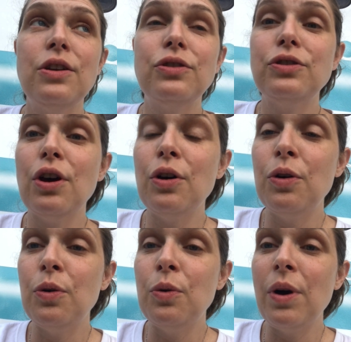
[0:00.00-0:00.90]

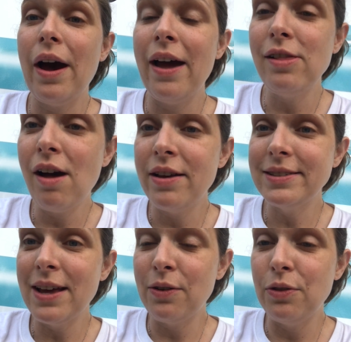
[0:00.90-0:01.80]
So I
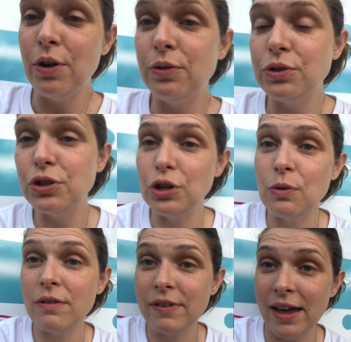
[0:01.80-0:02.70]
lost out on those
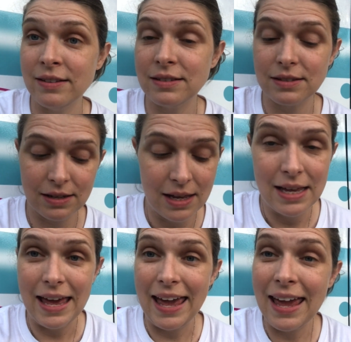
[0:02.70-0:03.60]
2 events,
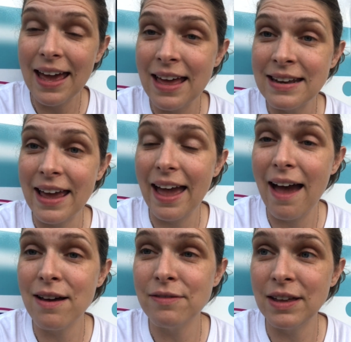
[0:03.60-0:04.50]
and I
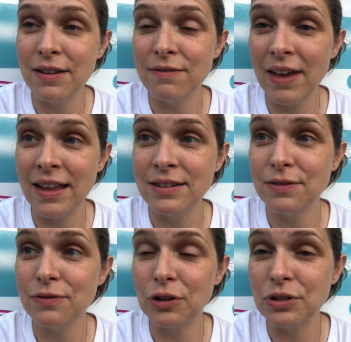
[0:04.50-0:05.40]
have an event
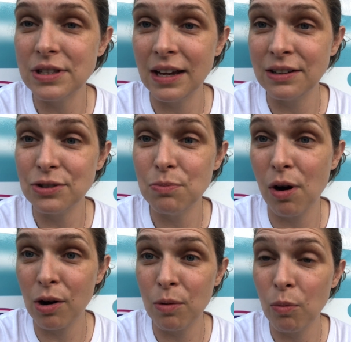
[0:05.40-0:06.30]
first thing
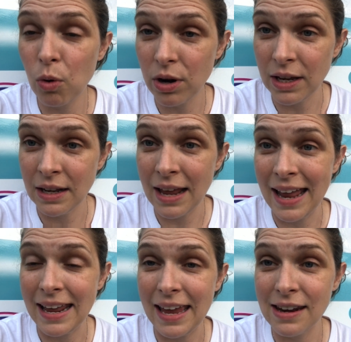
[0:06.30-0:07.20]
tomorrow morning
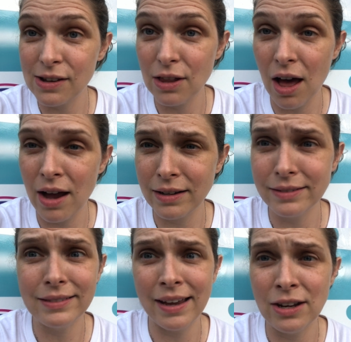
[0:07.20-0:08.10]
at 8 o'clock.
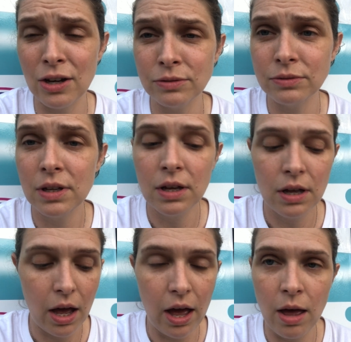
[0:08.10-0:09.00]
I know.
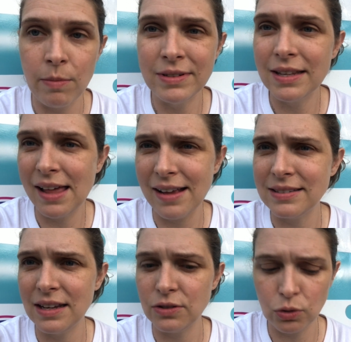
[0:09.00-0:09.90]
It's the last
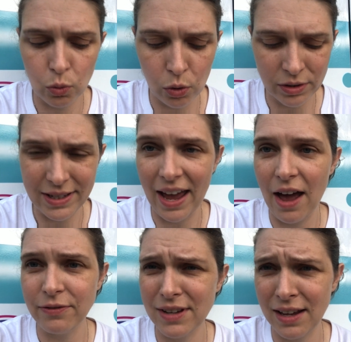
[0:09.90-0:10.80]
day of school. It's a
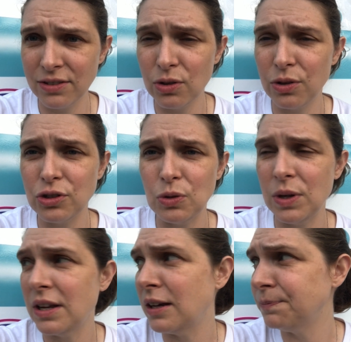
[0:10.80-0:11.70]
half day, so they're
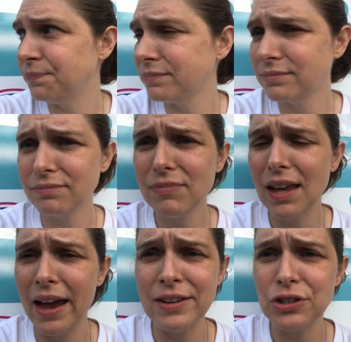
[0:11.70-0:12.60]
doing a
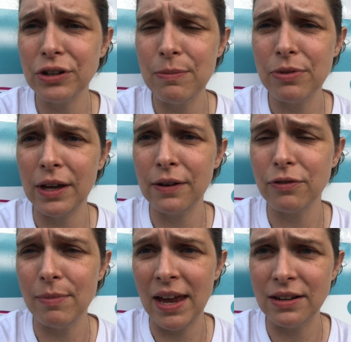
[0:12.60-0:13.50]
ice cream thing
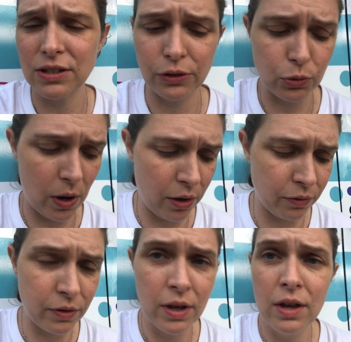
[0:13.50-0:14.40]
from 8 until 12.